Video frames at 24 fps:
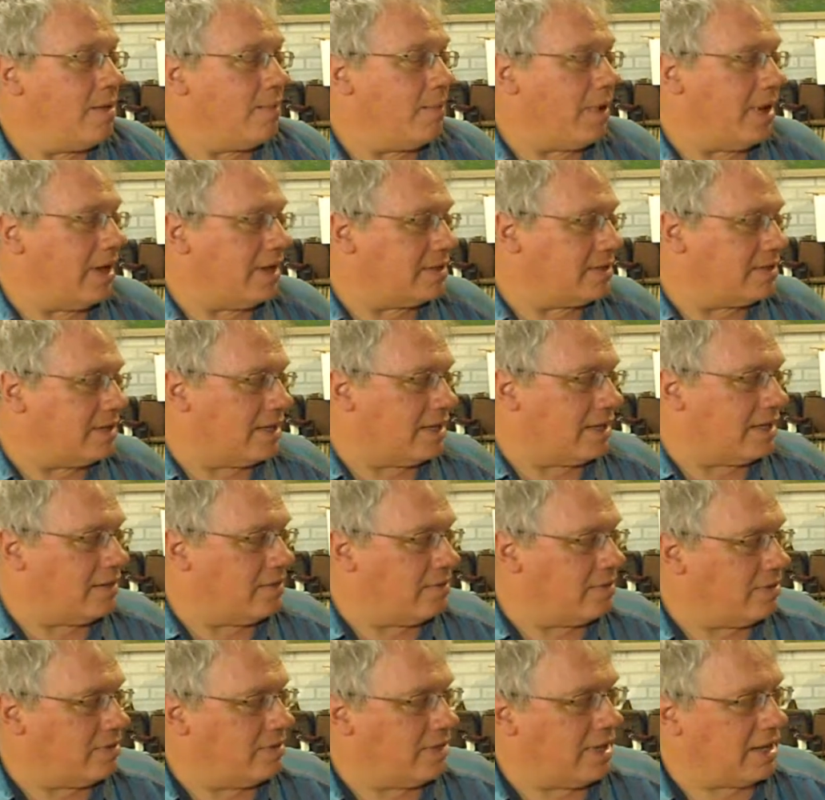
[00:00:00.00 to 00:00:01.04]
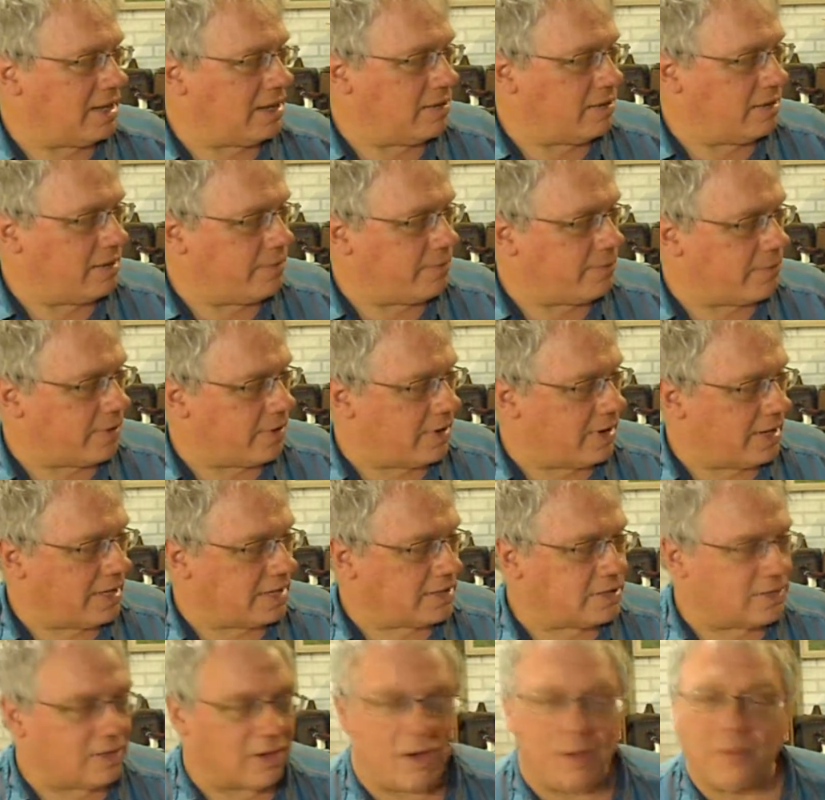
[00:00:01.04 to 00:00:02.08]
But luckily for
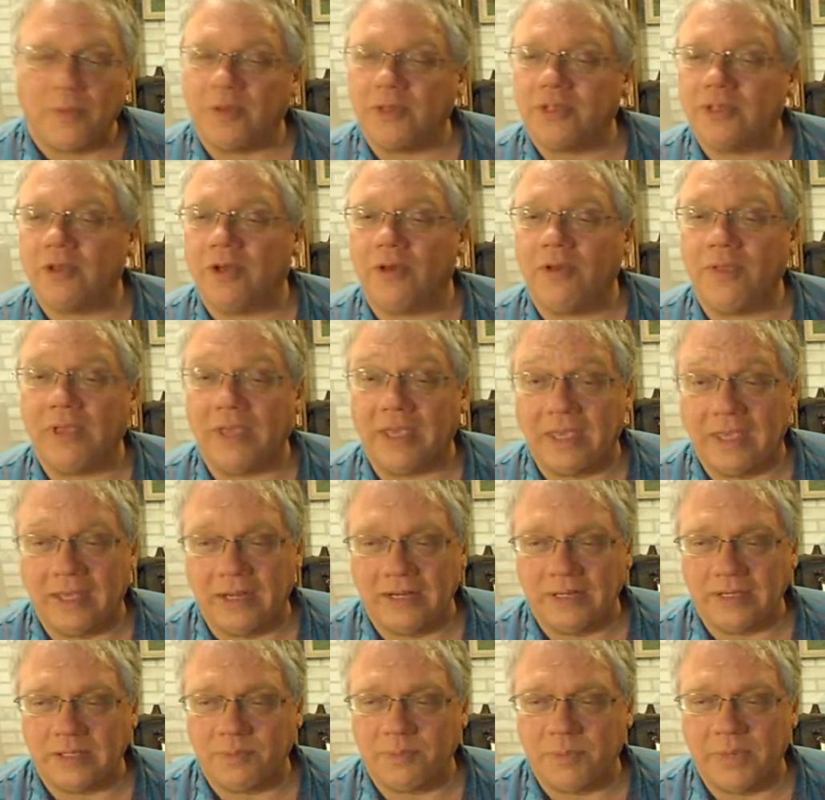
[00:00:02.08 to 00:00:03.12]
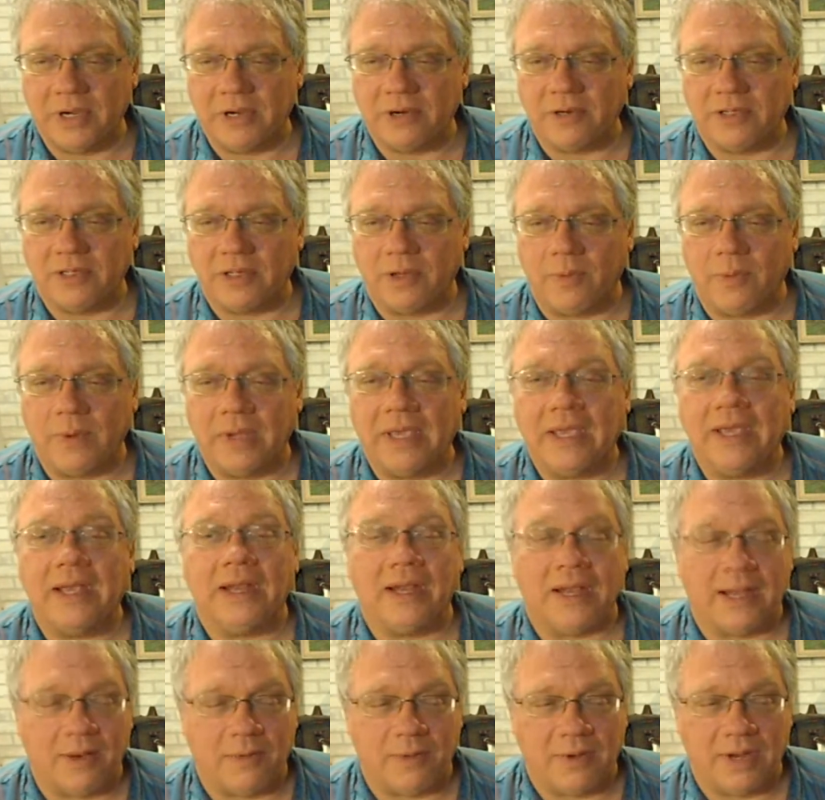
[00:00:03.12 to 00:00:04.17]
us, almost all the Guinness beers that we
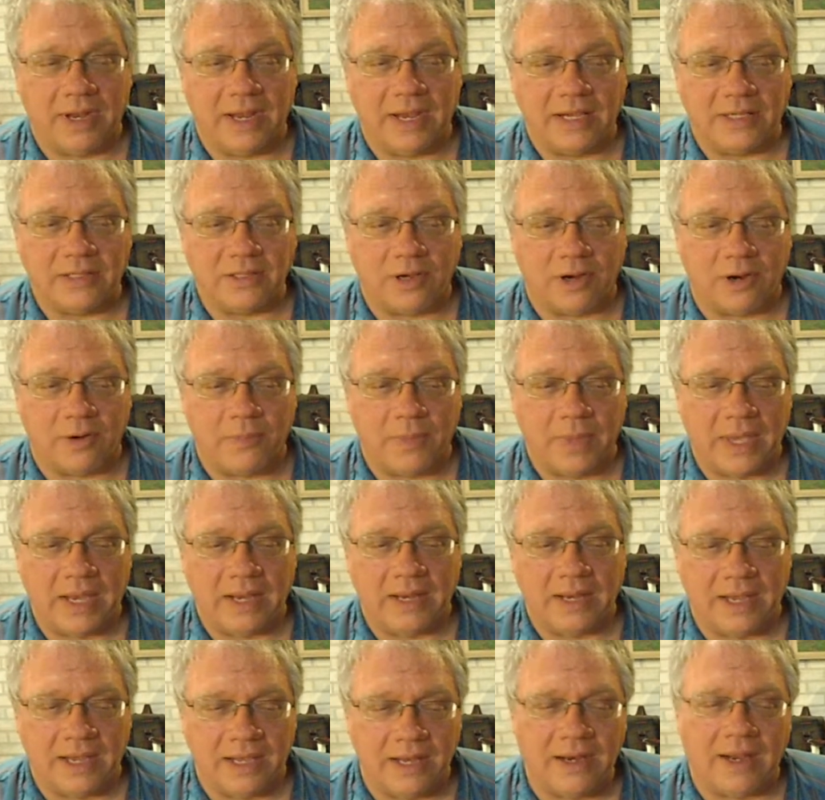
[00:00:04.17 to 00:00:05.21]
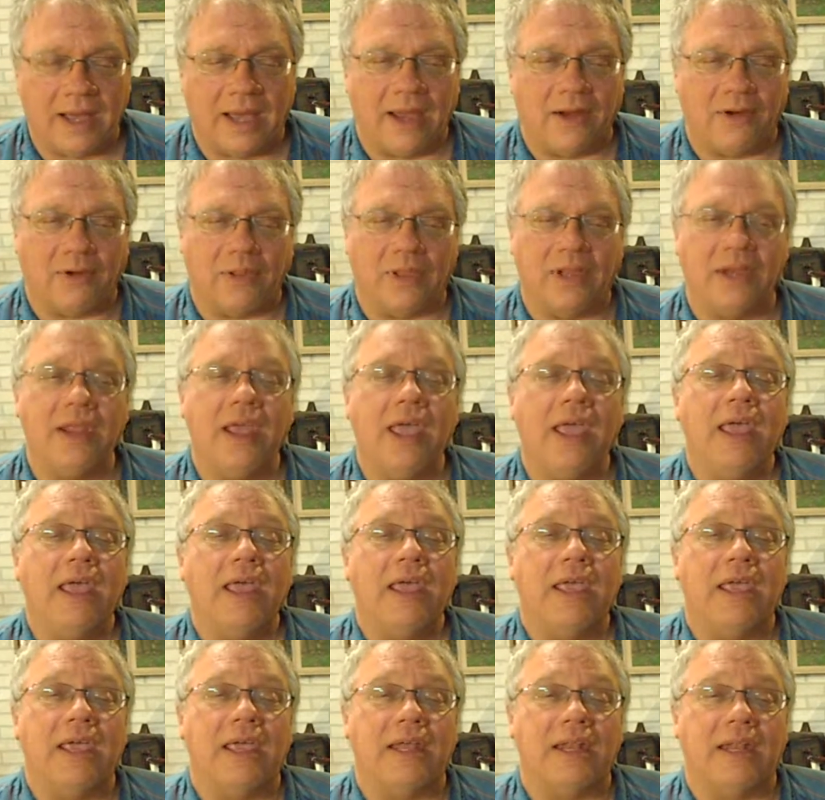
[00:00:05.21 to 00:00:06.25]
get nowadays are made in Ireland.
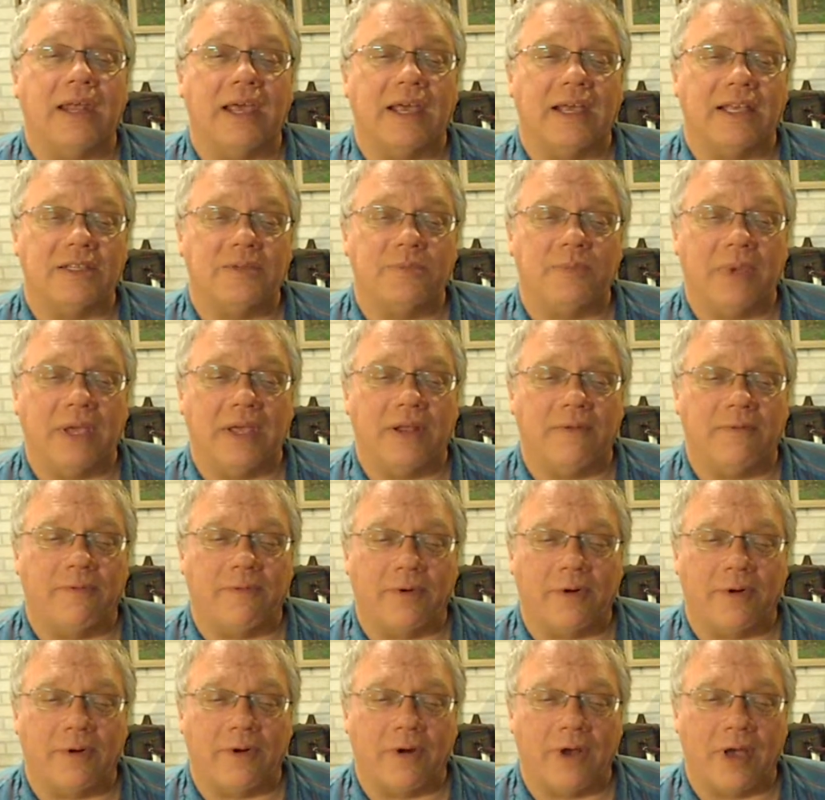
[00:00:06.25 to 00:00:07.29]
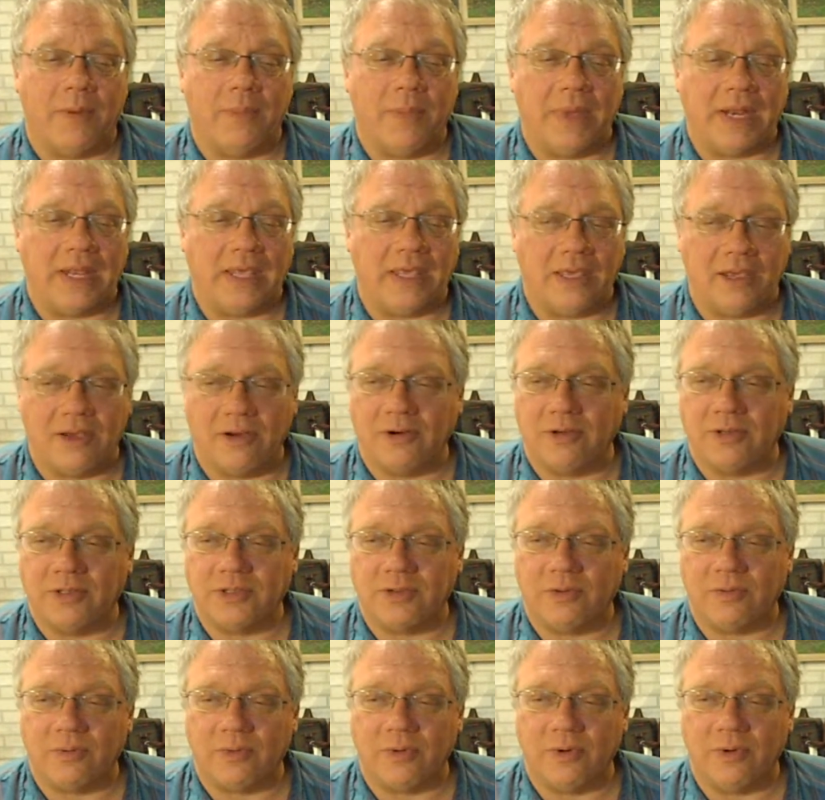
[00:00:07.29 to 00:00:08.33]
It has been for many years
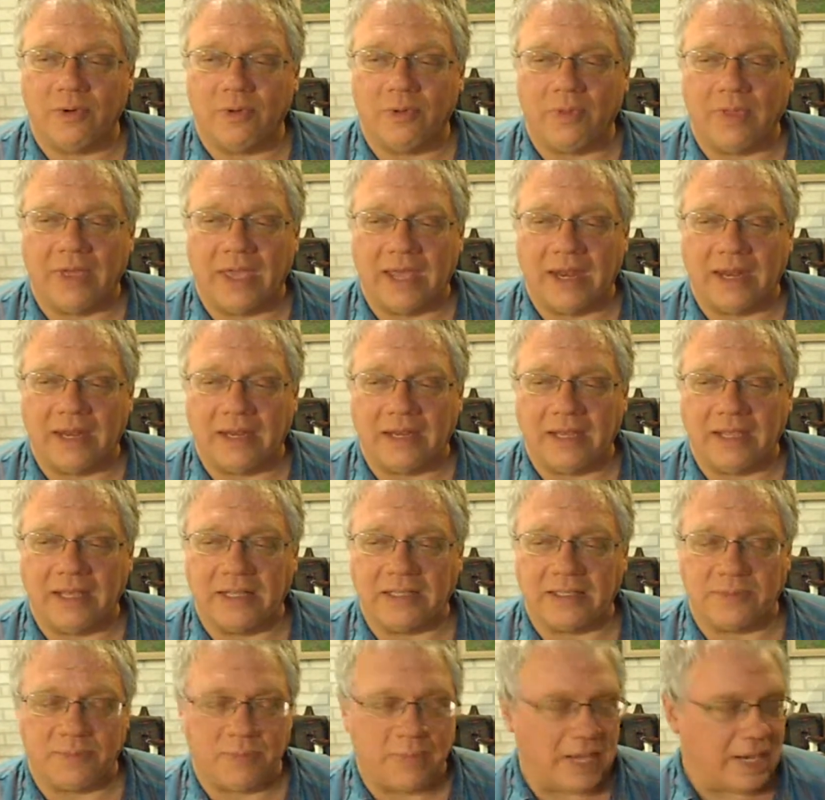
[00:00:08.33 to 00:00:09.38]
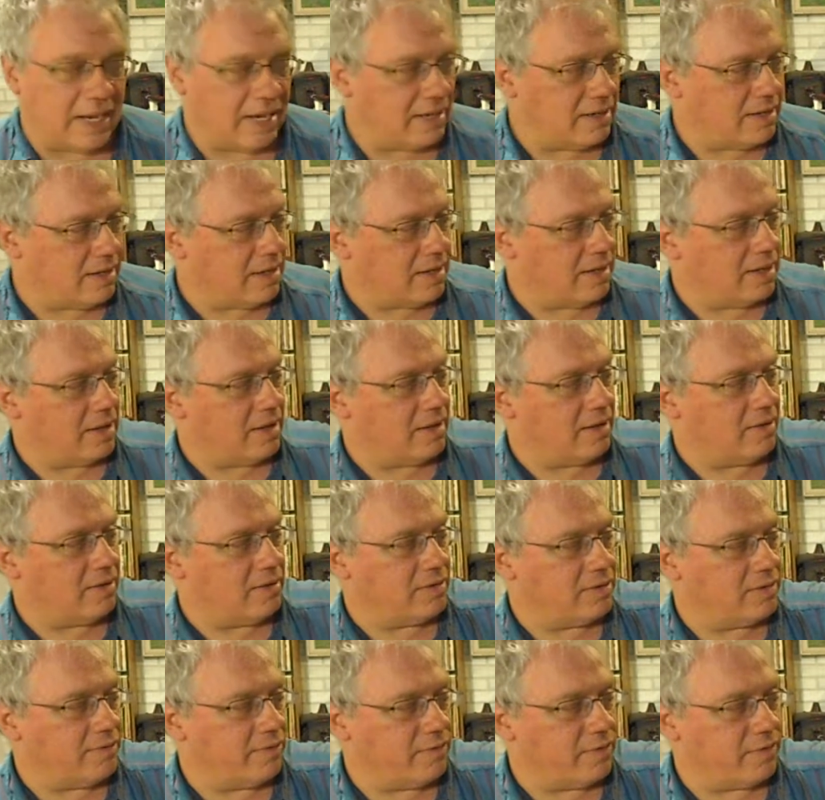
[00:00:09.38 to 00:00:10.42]
the rule that it gets made
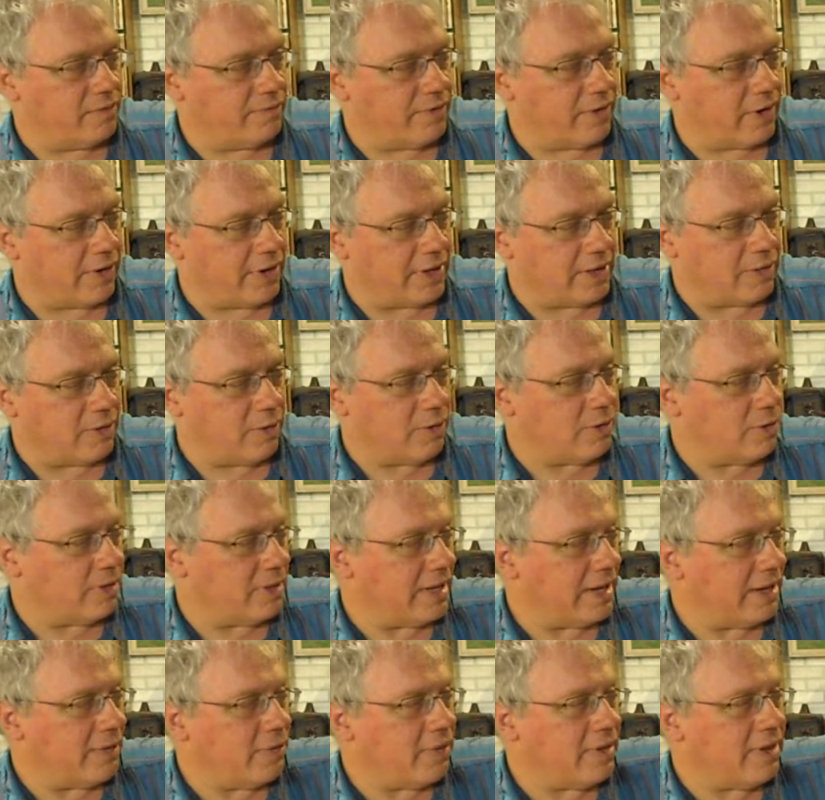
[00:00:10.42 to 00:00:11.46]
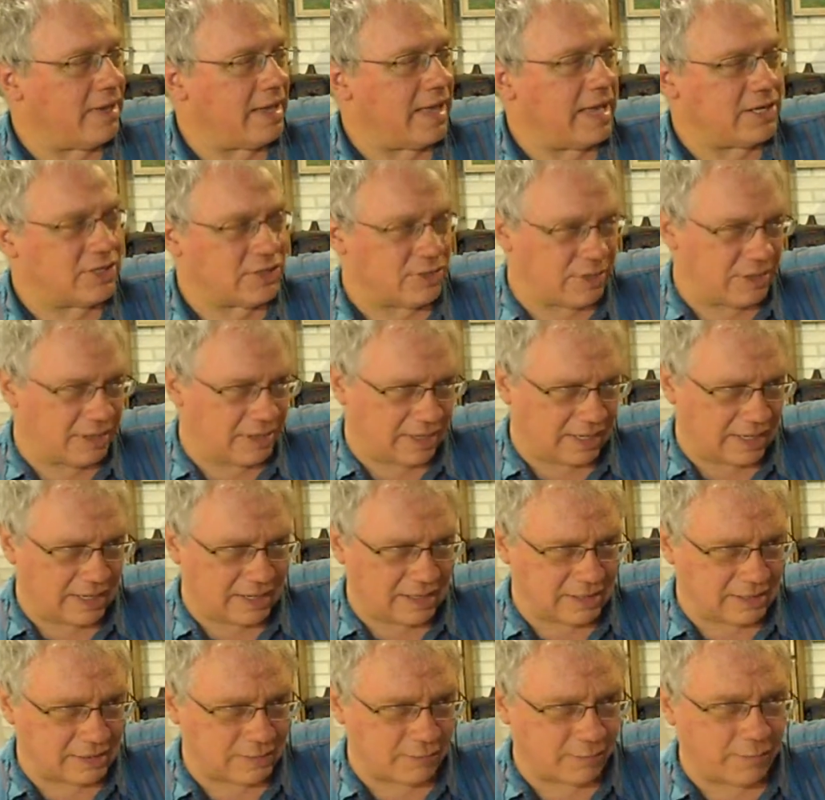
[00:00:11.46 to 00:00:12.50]
very locally. I think actually the
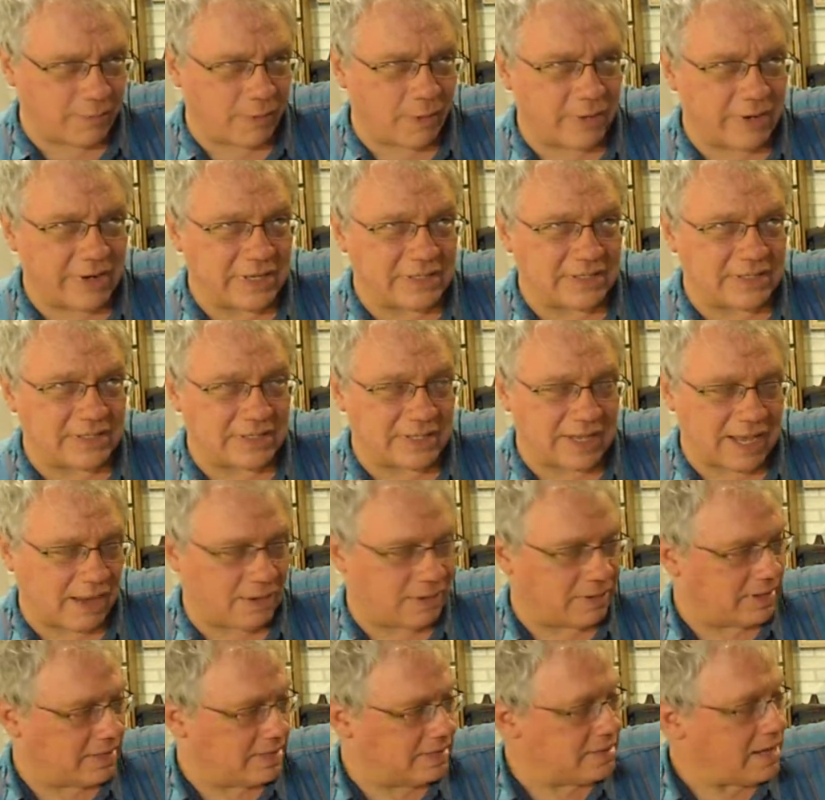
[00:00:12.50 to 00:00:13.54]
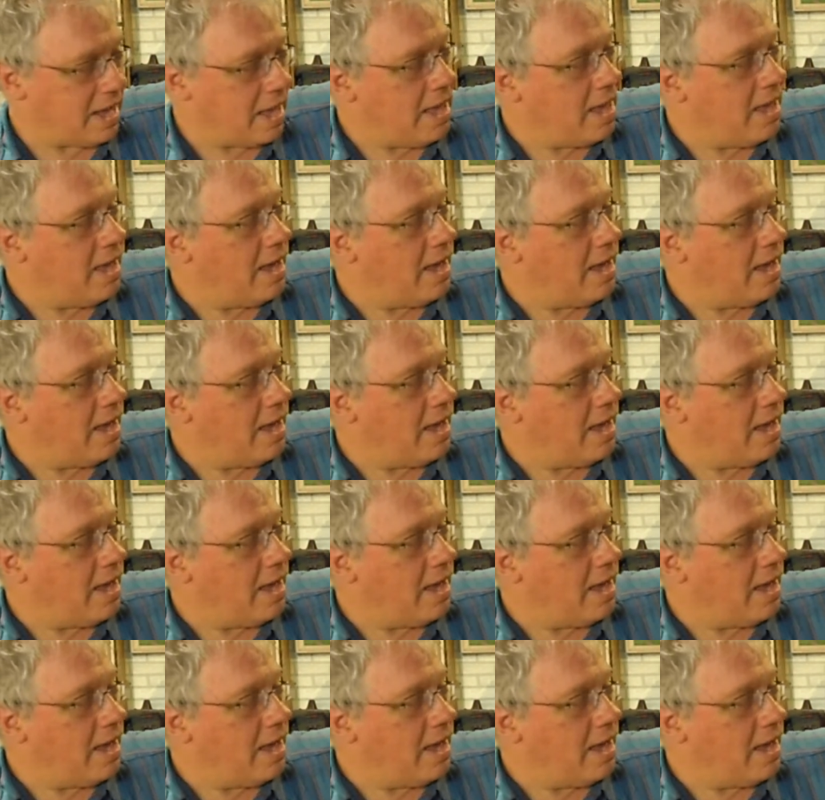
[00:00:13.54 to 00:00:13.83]
Guinness Foreign Stout is.